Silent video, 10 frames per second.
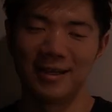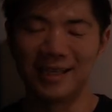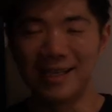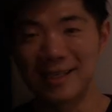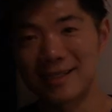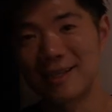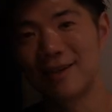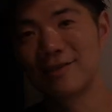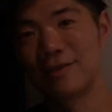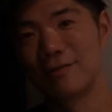It
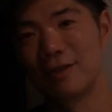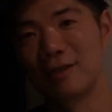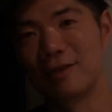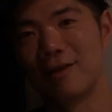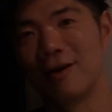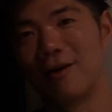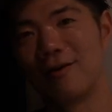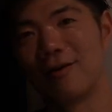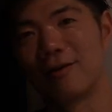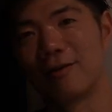sounds really
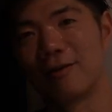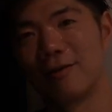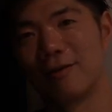long,